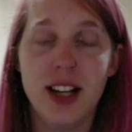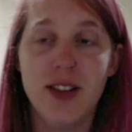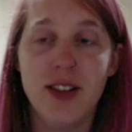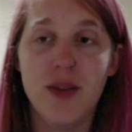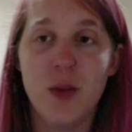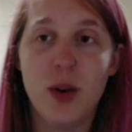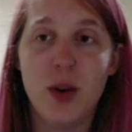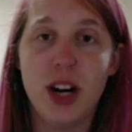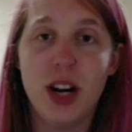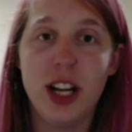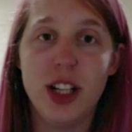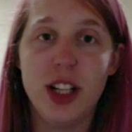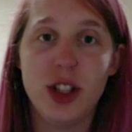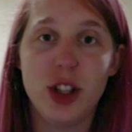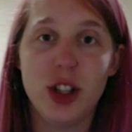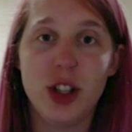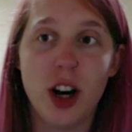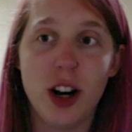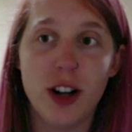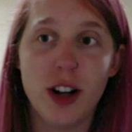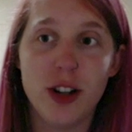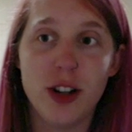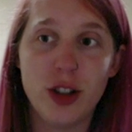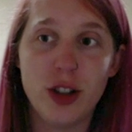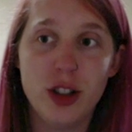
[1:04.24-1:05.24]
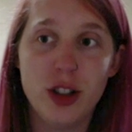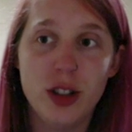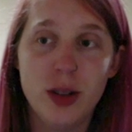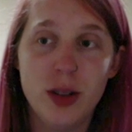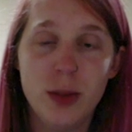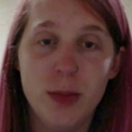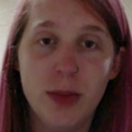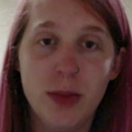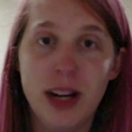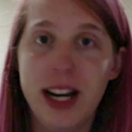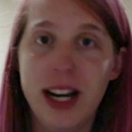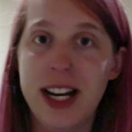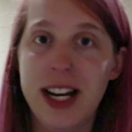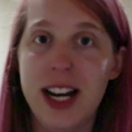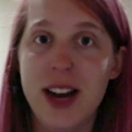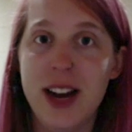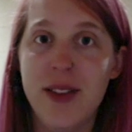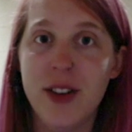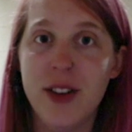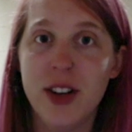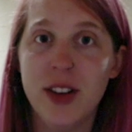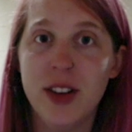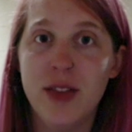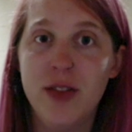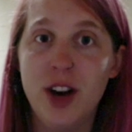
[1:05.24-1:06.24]
I charged, but I
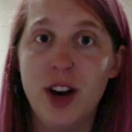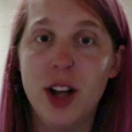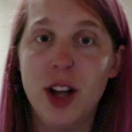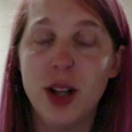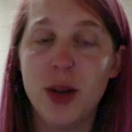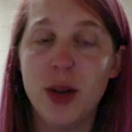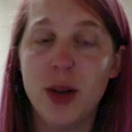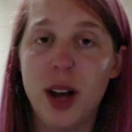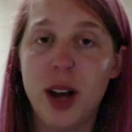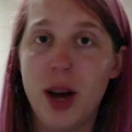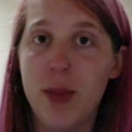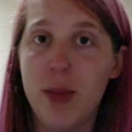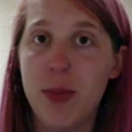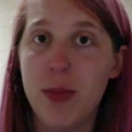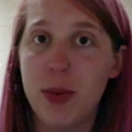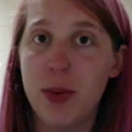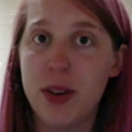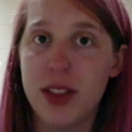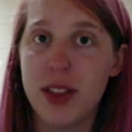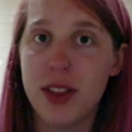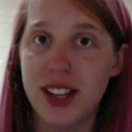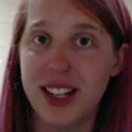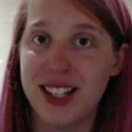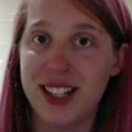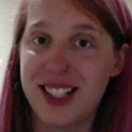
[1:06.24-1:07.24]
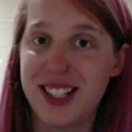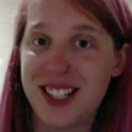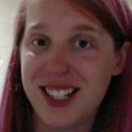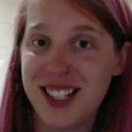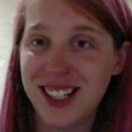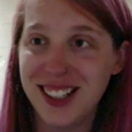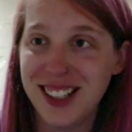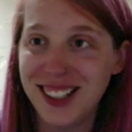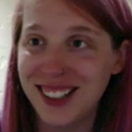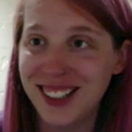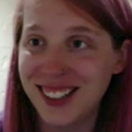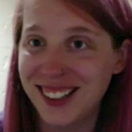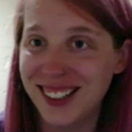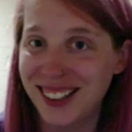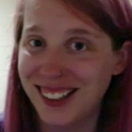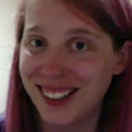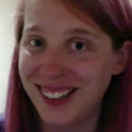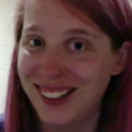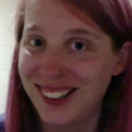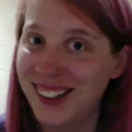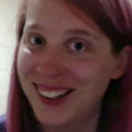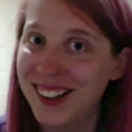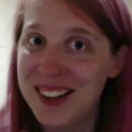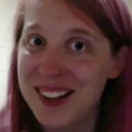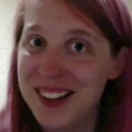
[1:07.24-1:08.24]
never followed up with it.
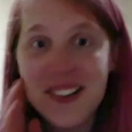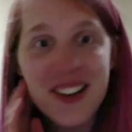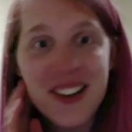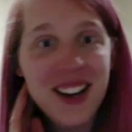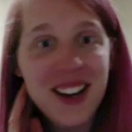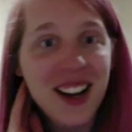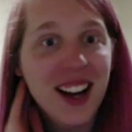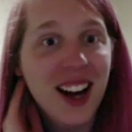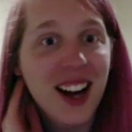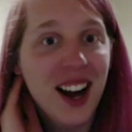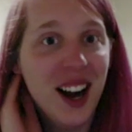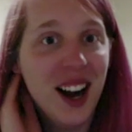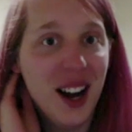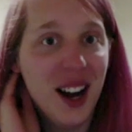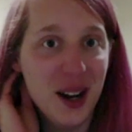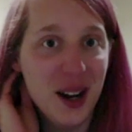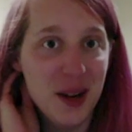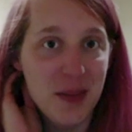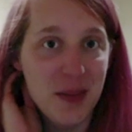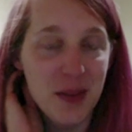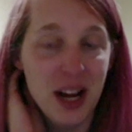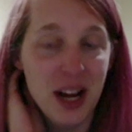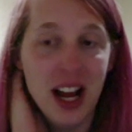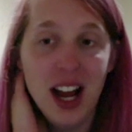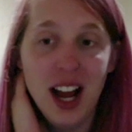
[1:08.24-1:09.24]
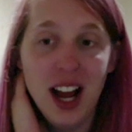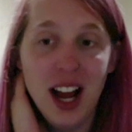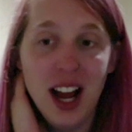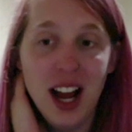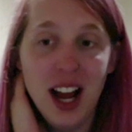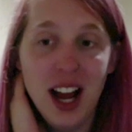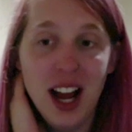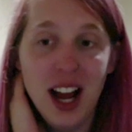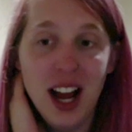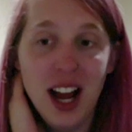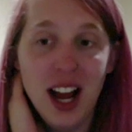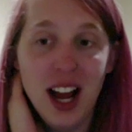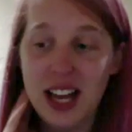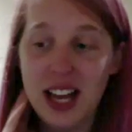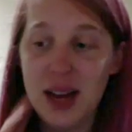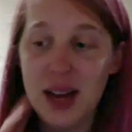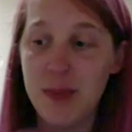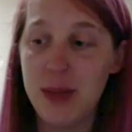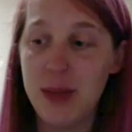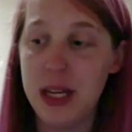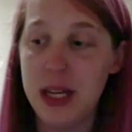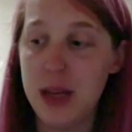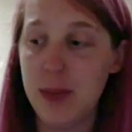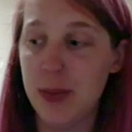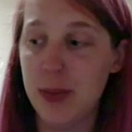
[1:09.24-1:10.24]
I let
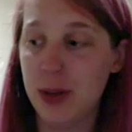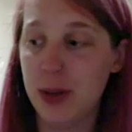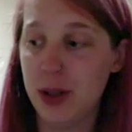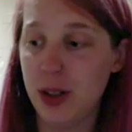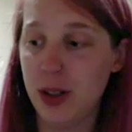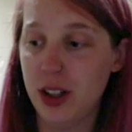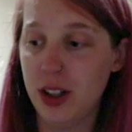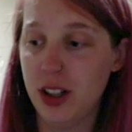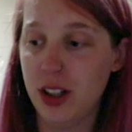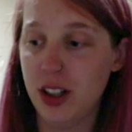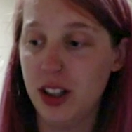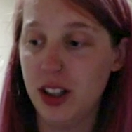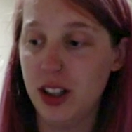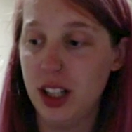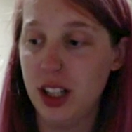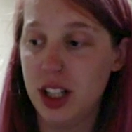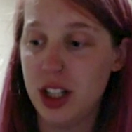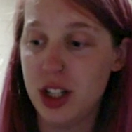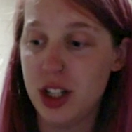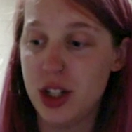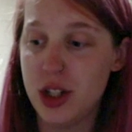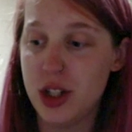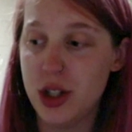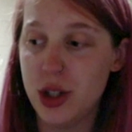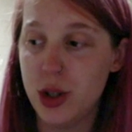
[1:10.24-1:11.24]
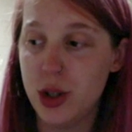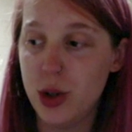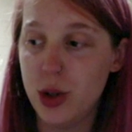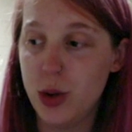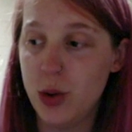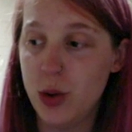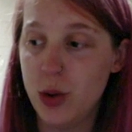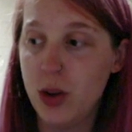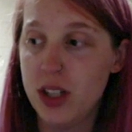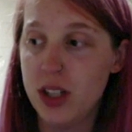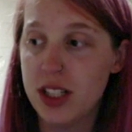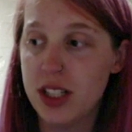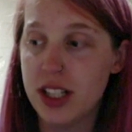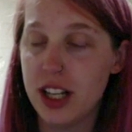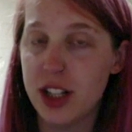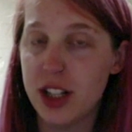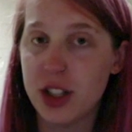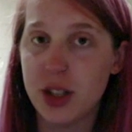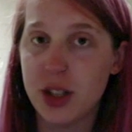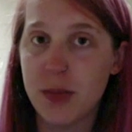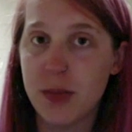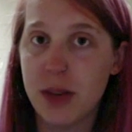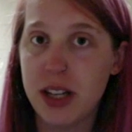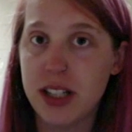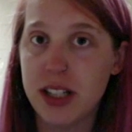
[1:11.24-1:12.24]
people do session
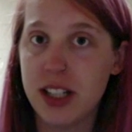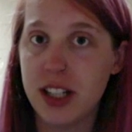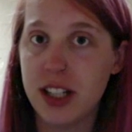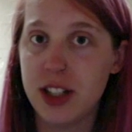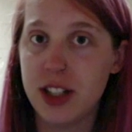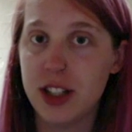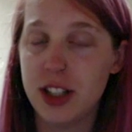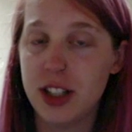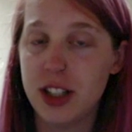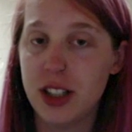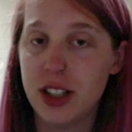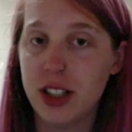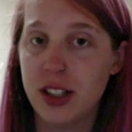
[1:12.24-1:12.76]
by session.